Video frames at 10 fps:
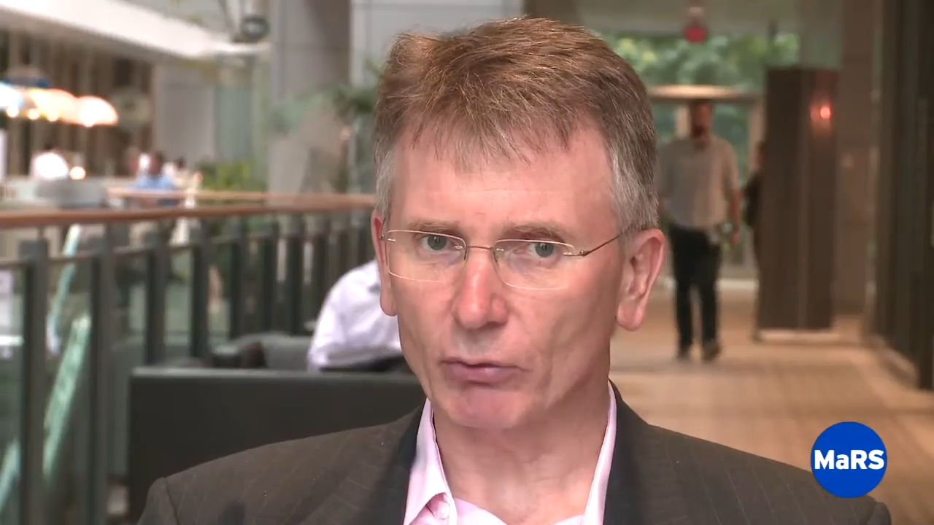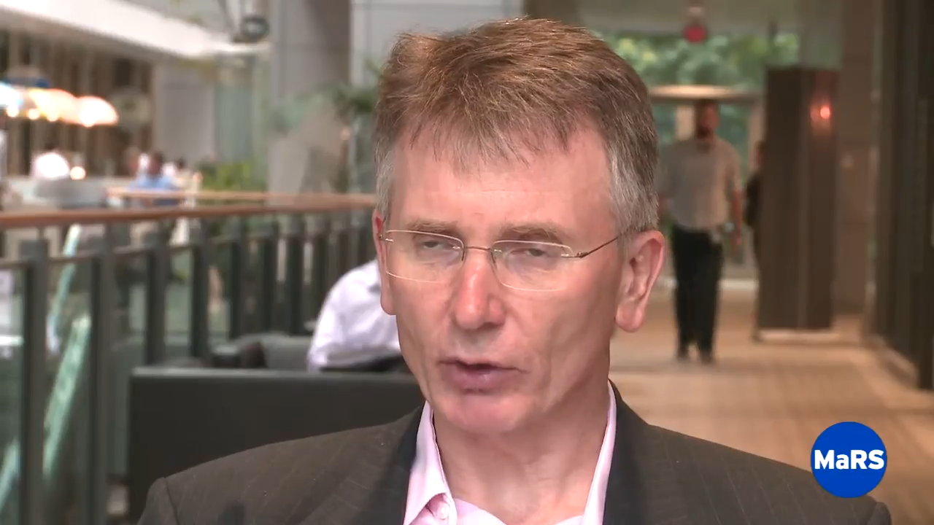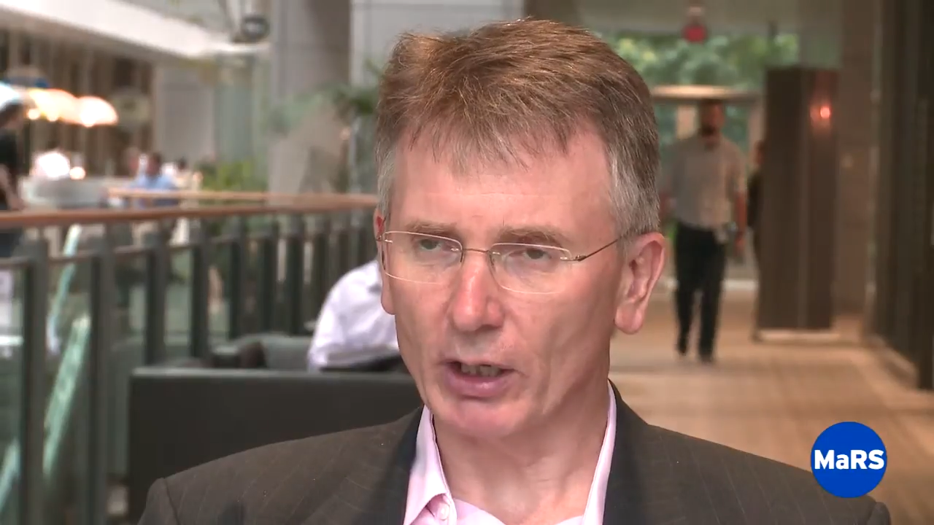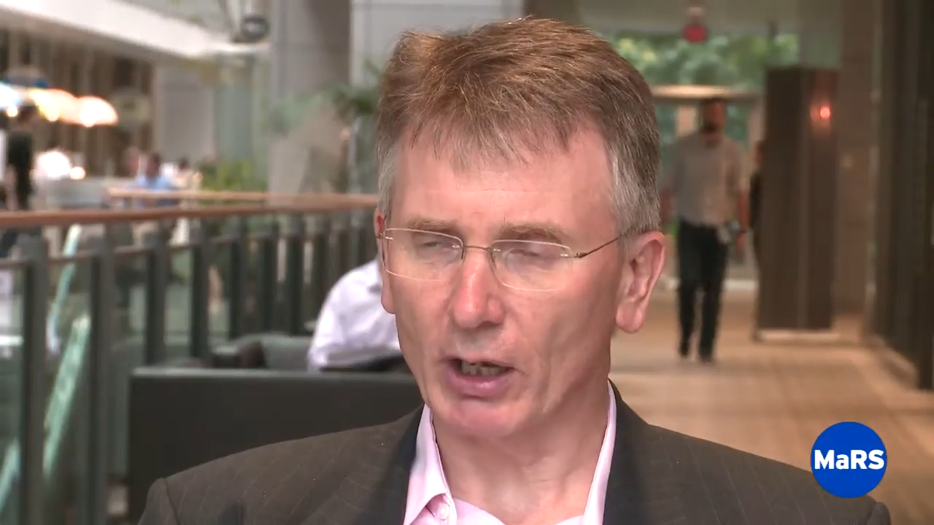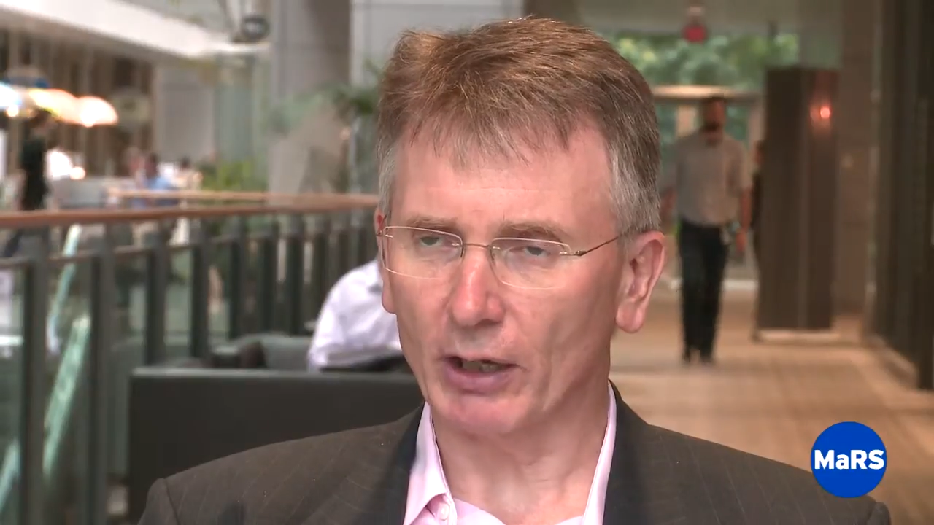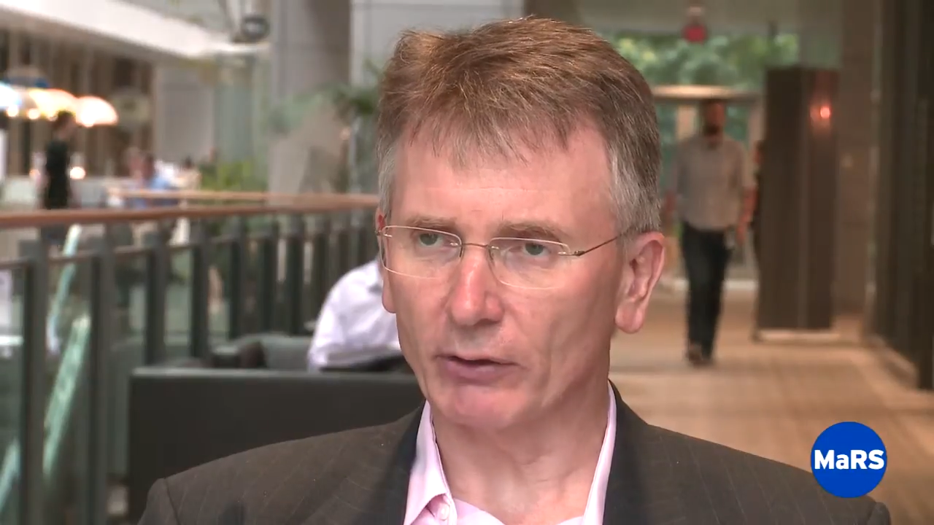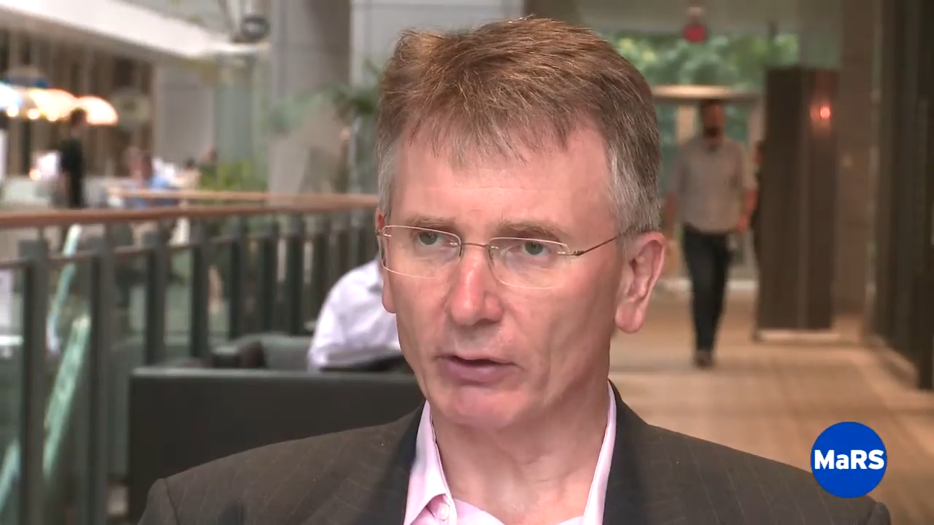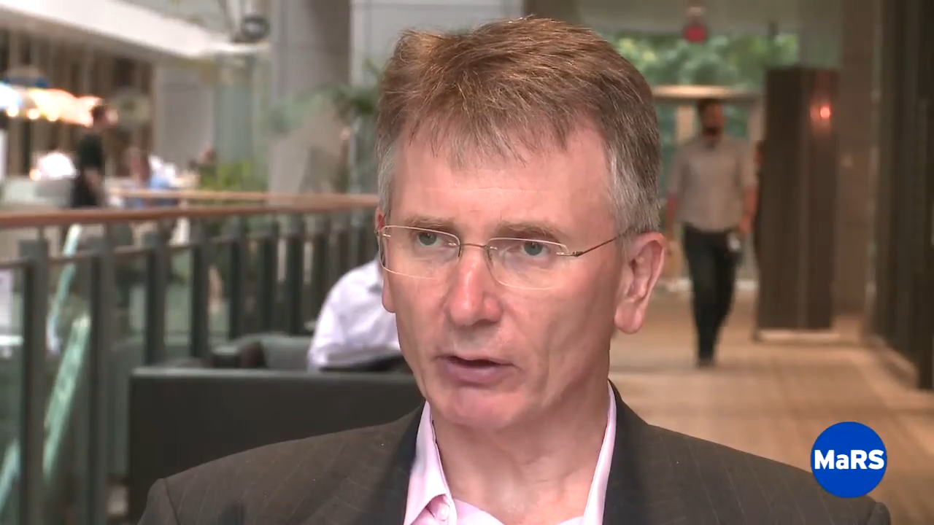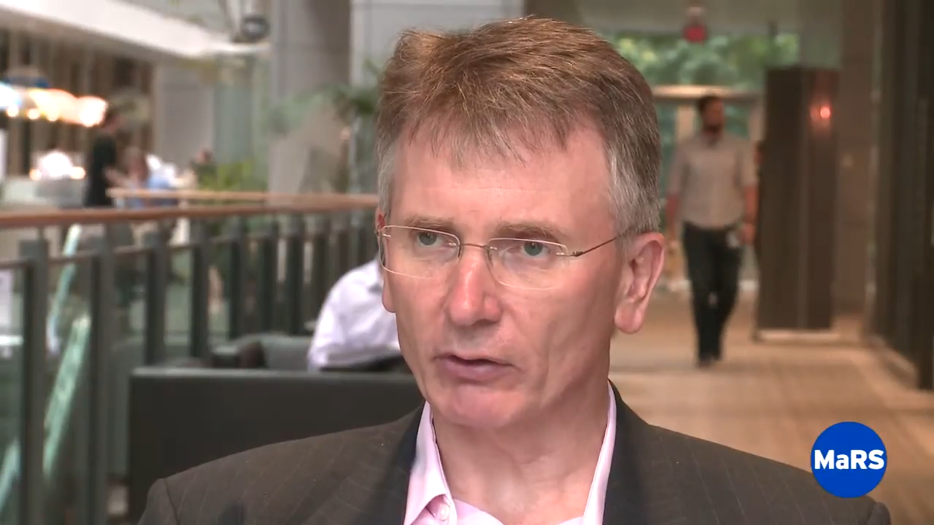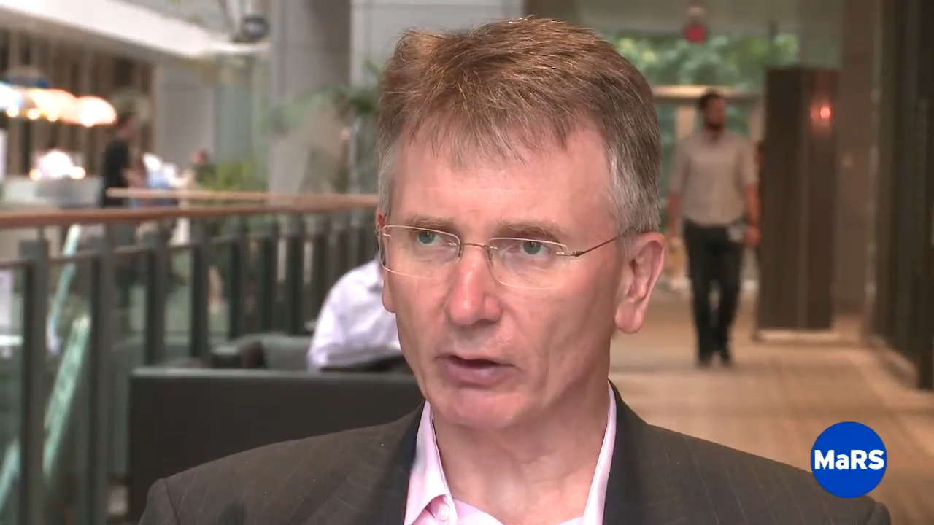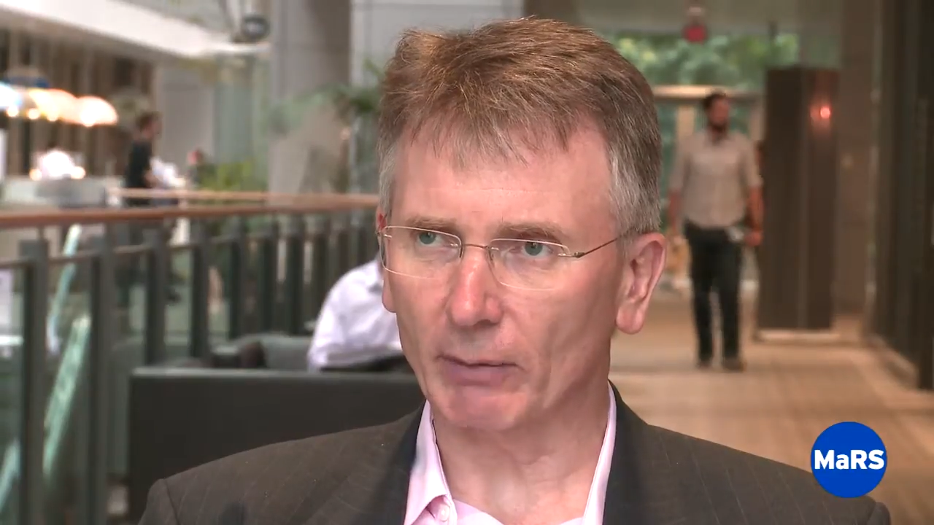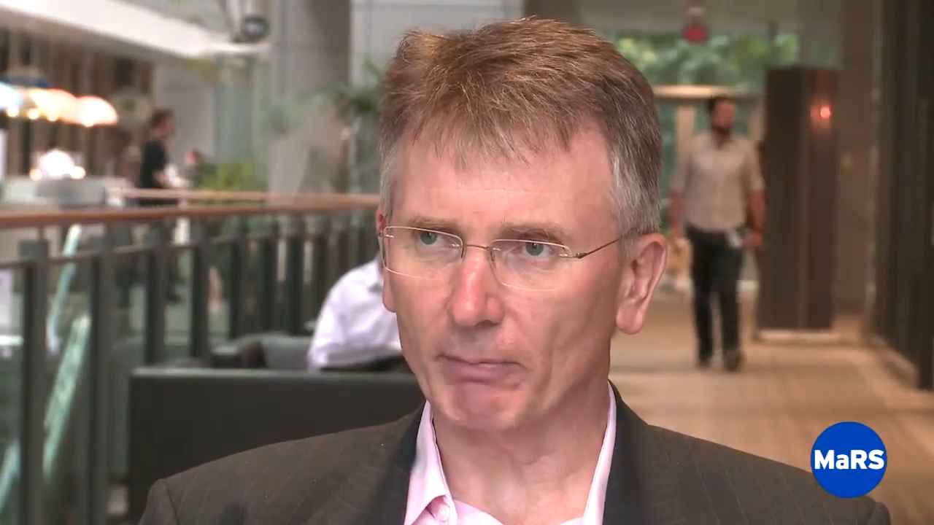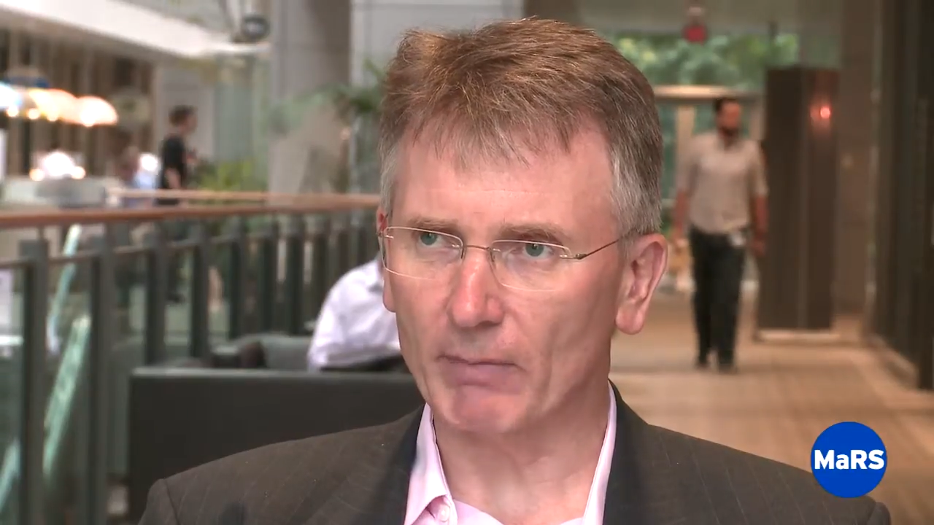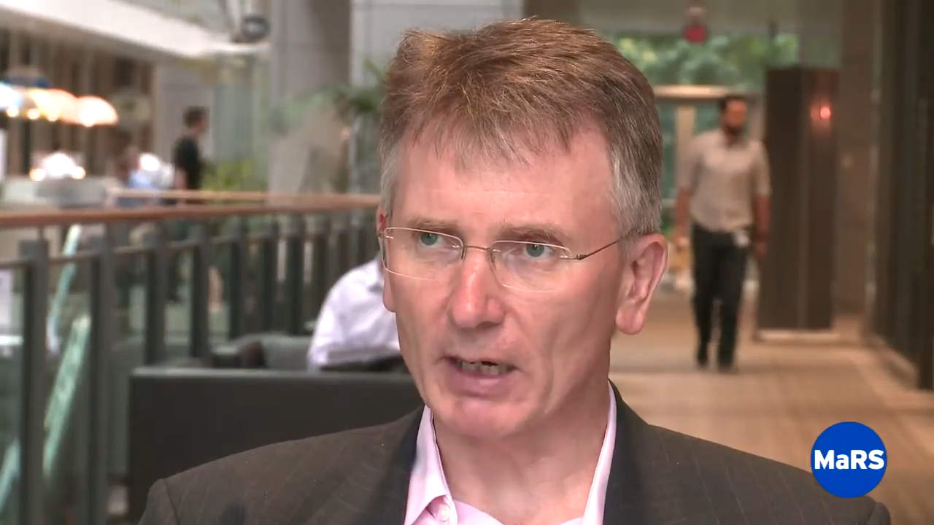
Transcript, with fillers: are realizing that um,